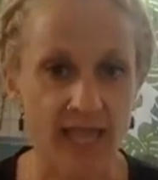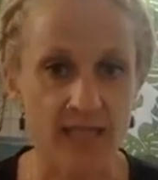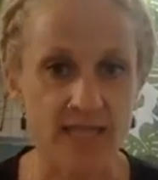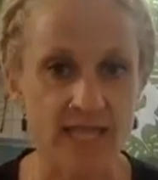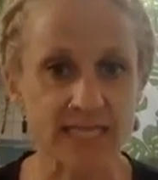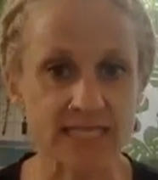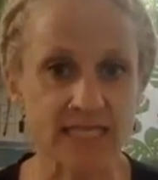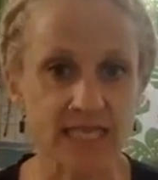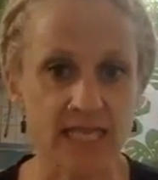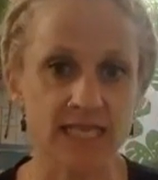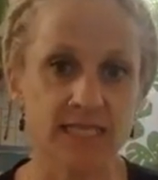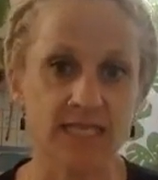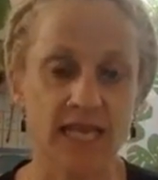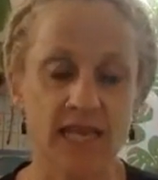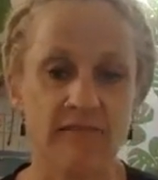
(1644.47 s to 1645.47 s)
This
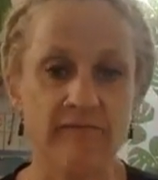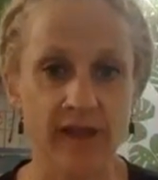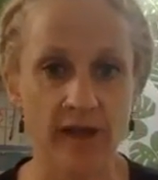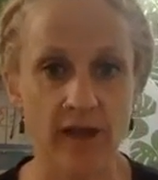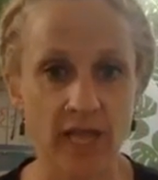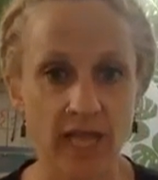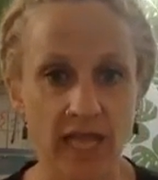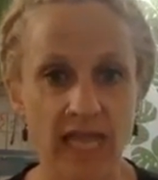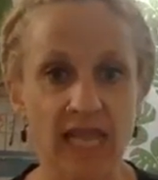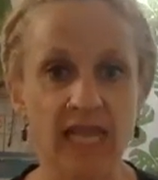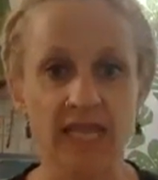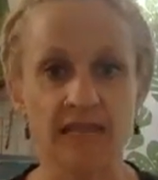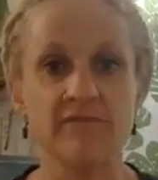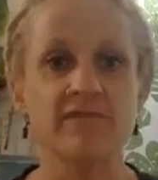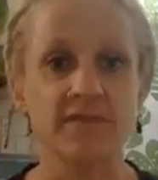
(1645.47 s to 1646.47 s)
is a very
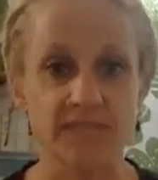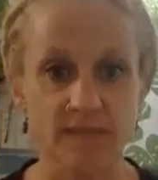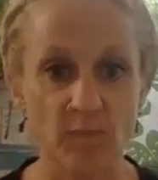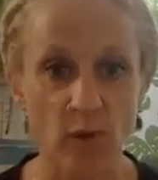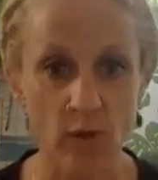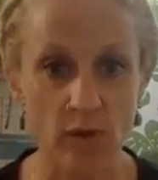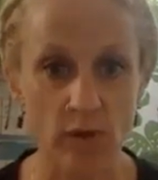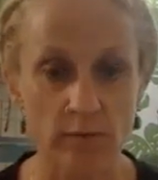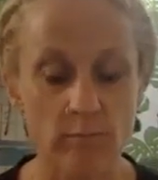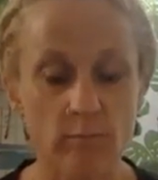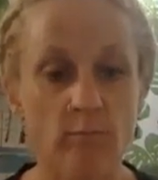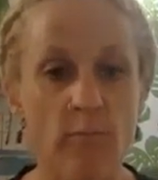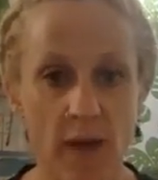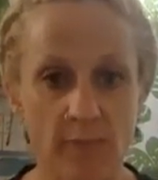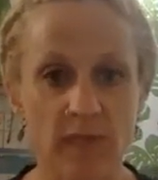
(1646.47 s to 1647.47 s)
invisible
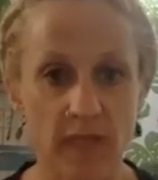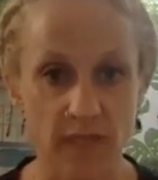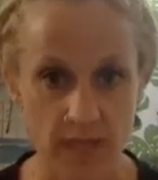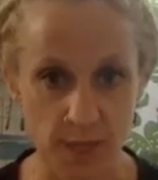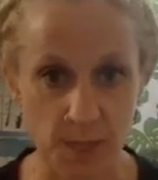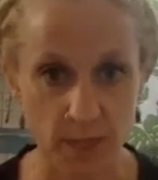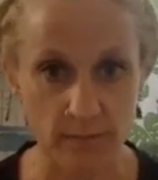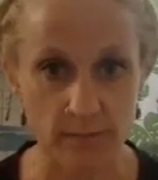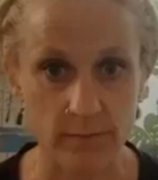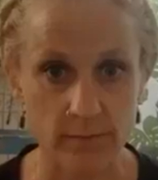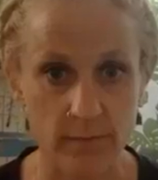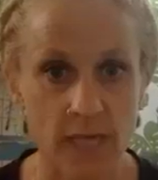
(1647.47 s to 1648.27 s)
population.